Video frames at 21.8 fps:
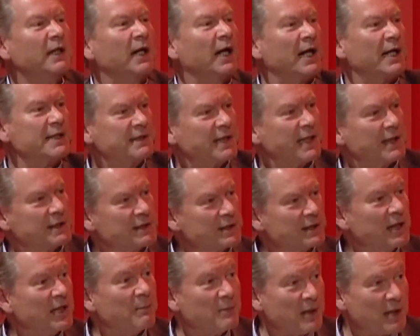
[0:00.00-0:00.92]
I said to
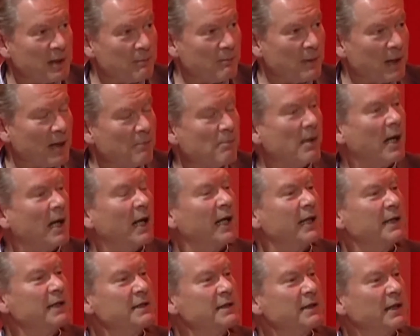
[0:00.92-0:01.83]
him in my
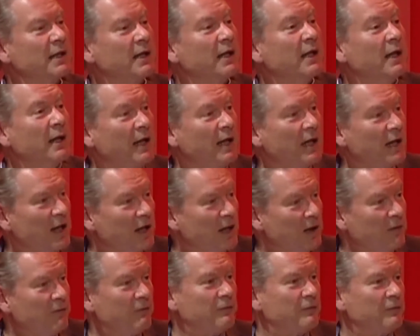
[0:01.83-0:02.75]
mind,
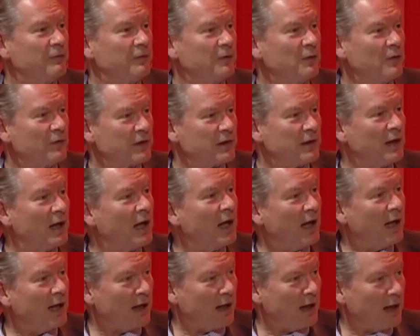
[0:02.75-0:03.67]
if you're the
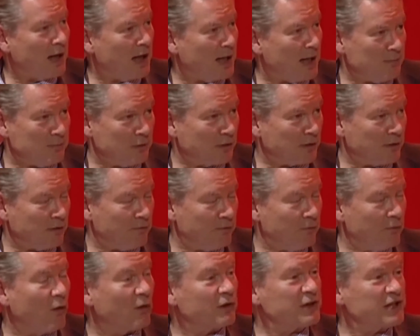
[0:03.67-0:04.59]
guy I'm looking
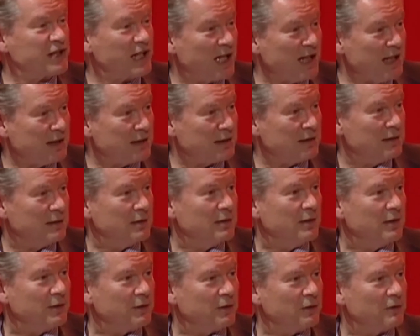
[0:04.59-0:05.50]
for, take
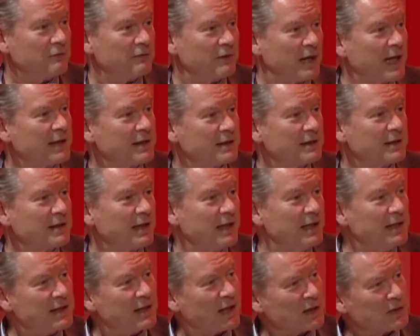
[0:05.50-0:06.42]
your right
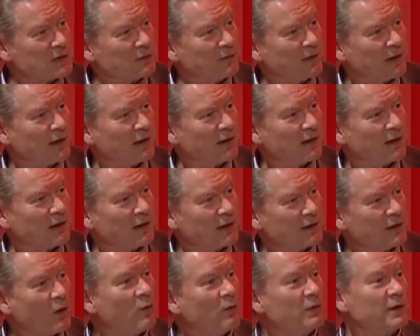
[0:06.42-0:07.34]
index finger
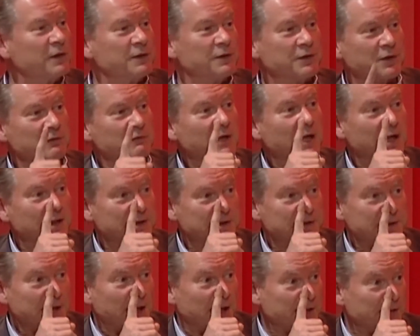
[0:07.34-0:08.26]
and hold it to the right
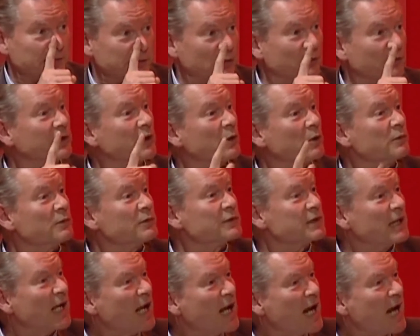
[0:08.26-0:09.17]
side of your
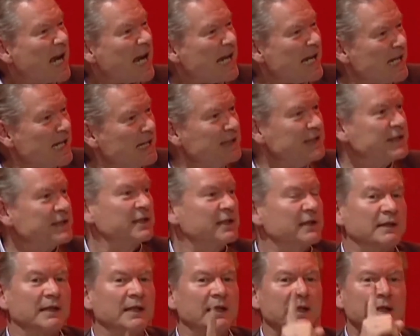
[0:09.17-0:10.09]
nose.
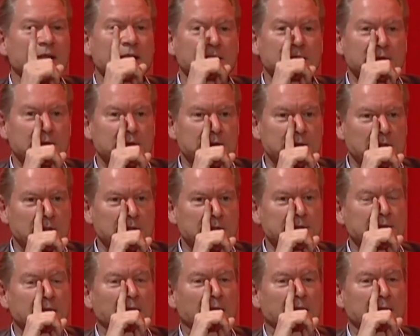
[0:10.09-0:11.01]
Instantly, he did
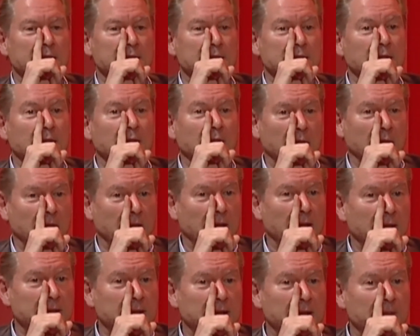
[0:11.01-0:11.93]
just that
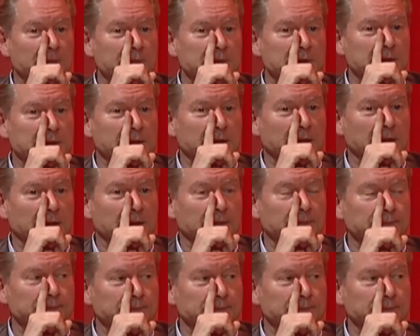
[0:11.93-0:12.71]
and kept it there.